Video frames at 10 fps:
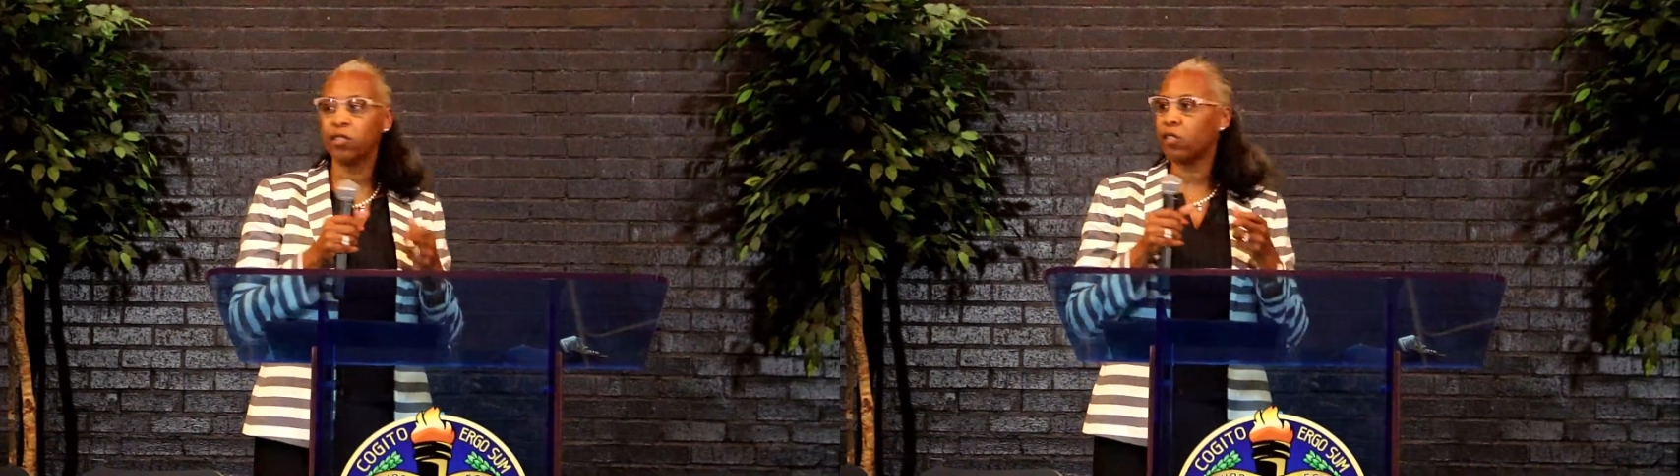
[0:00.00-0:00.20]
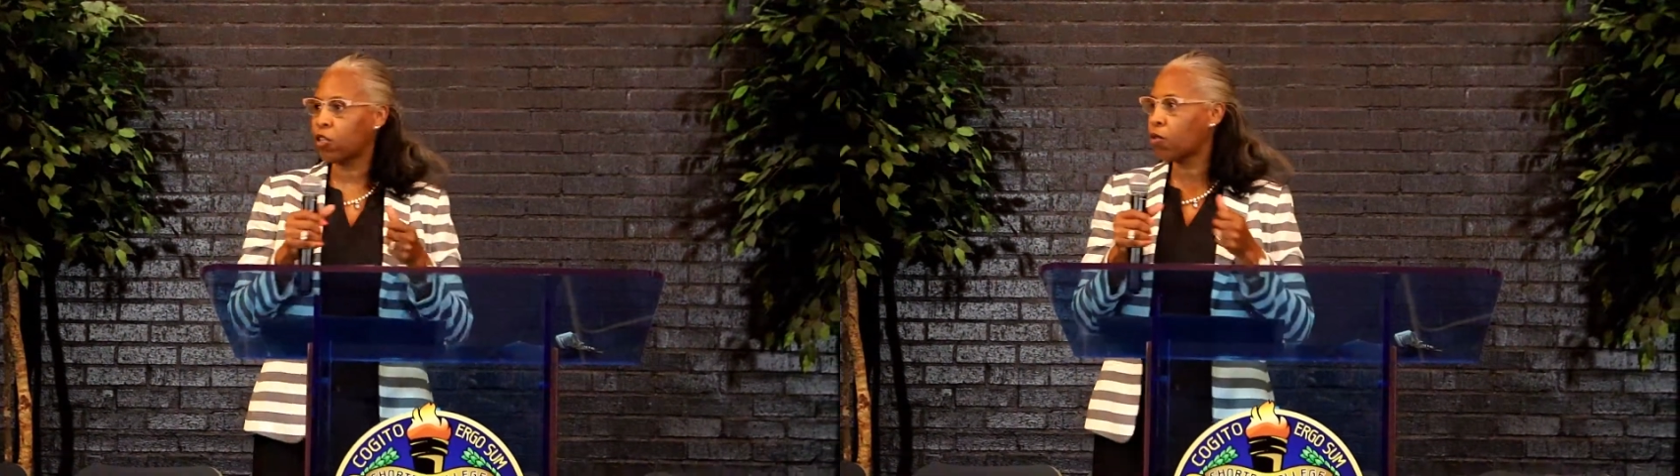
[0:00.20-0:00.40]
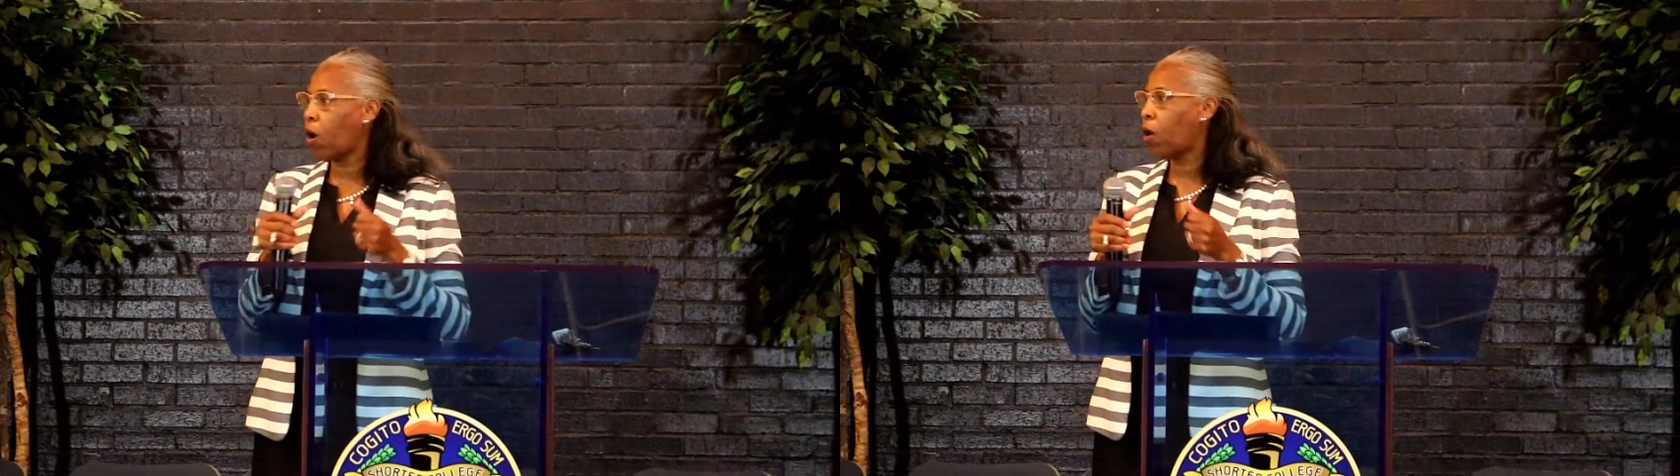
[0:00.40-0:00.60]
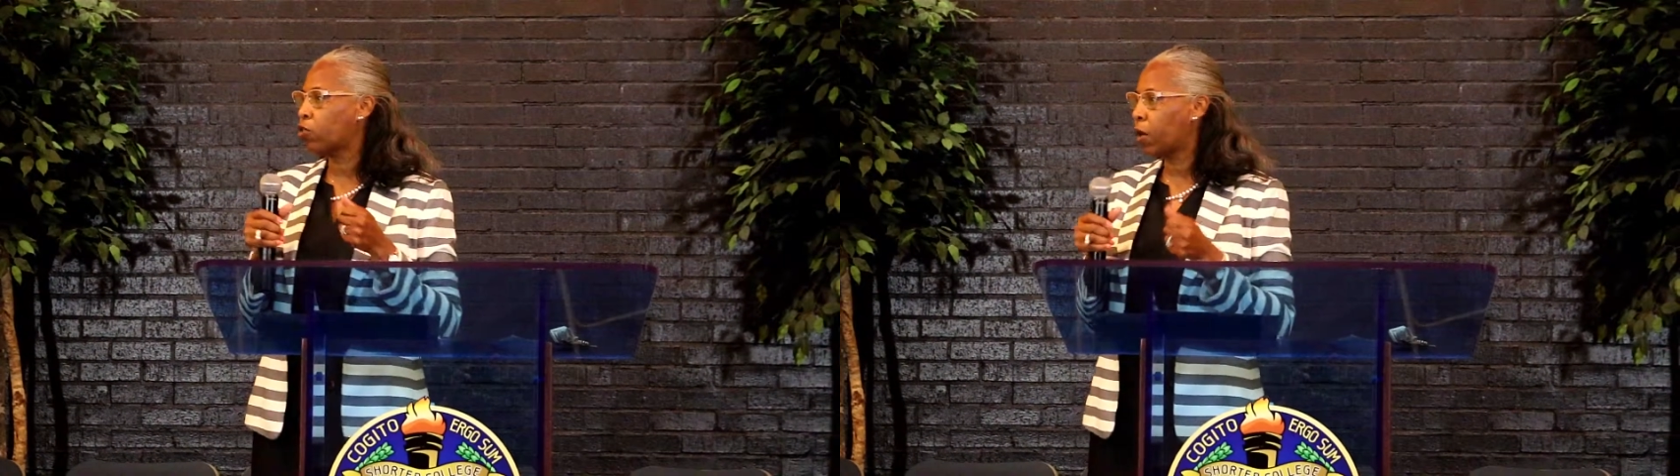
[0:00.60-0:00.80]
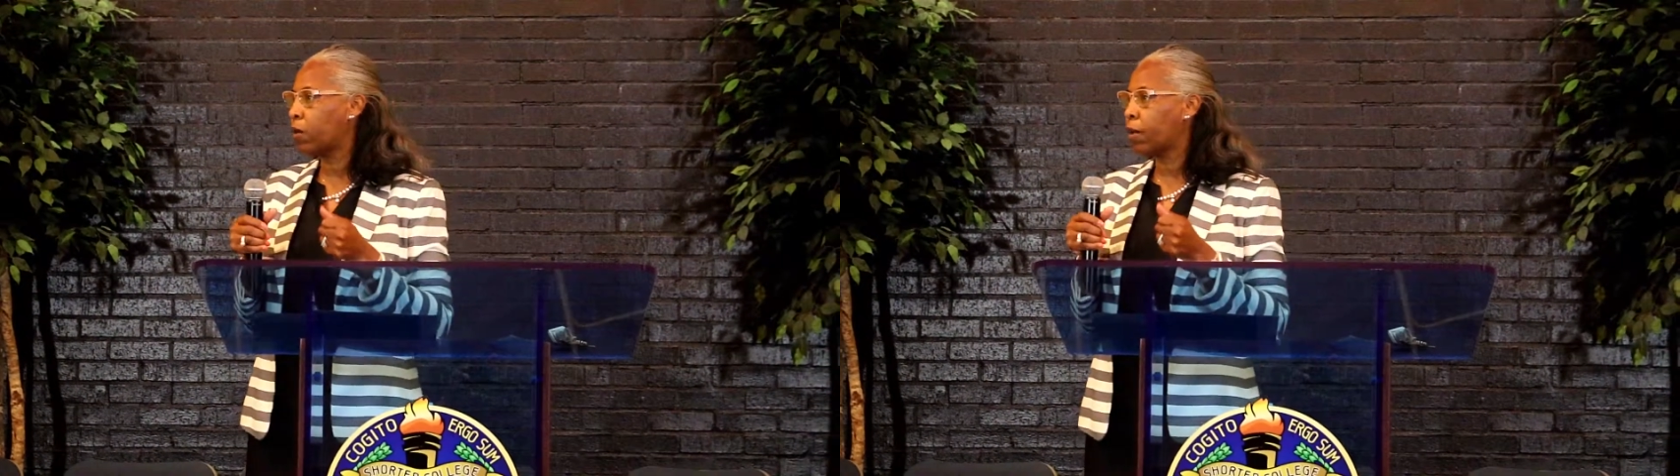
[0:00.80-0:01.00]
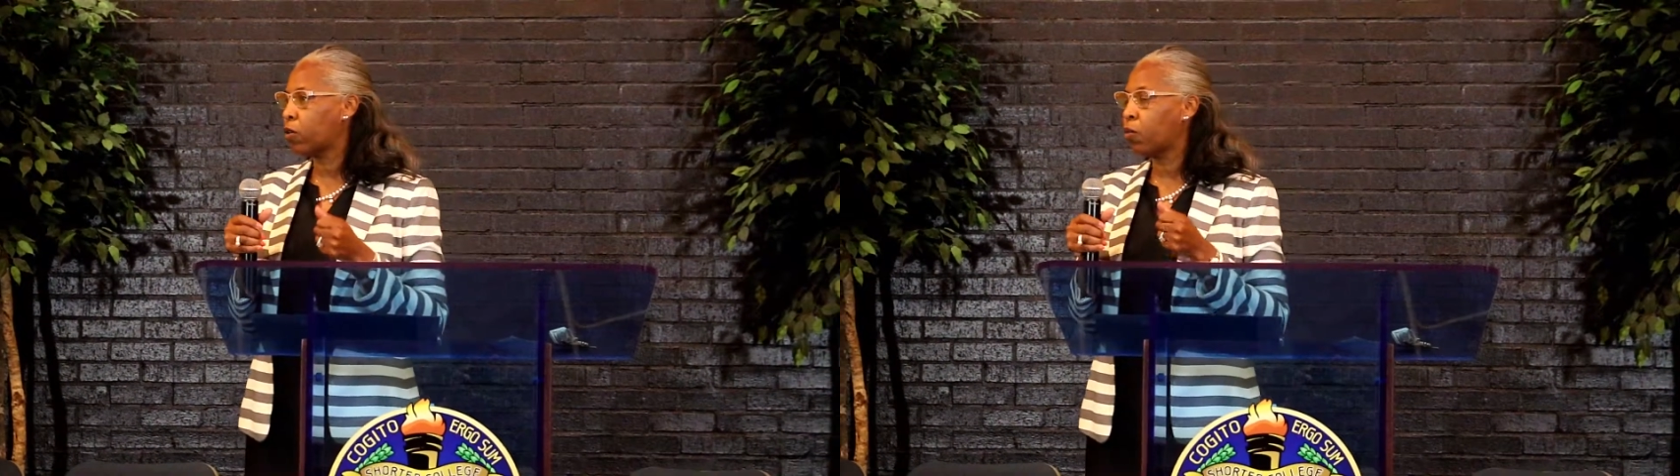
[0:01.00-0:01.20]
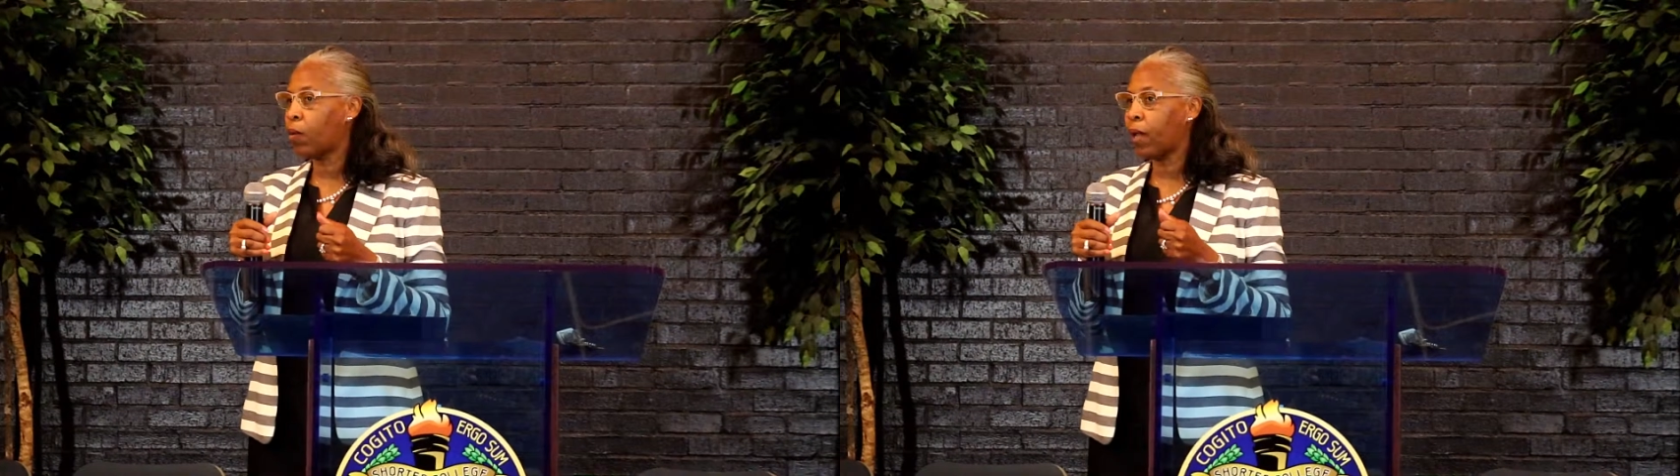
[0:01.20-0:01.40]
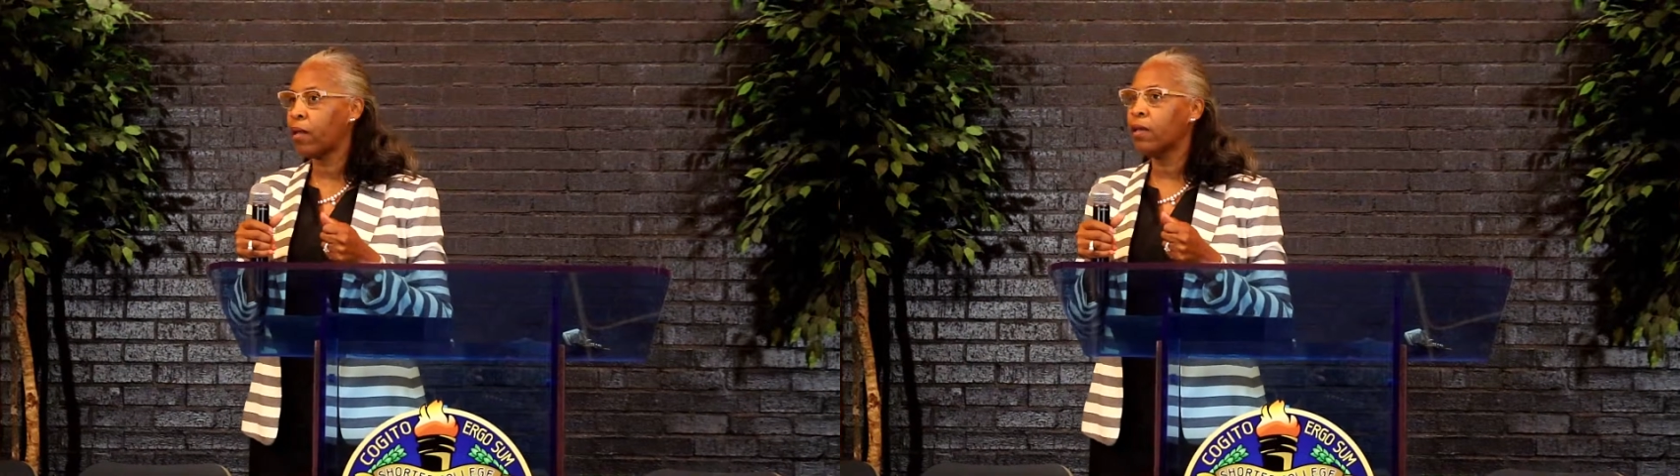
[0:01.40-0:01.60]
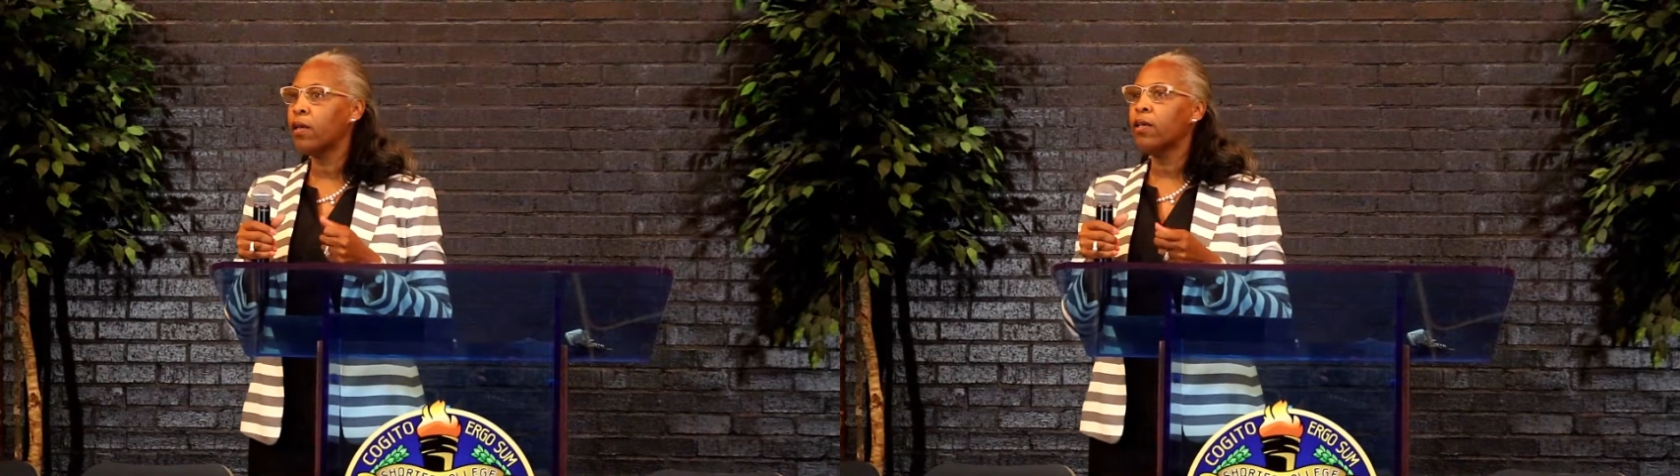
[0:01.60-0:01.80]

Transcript: just like you're all trying to make your way.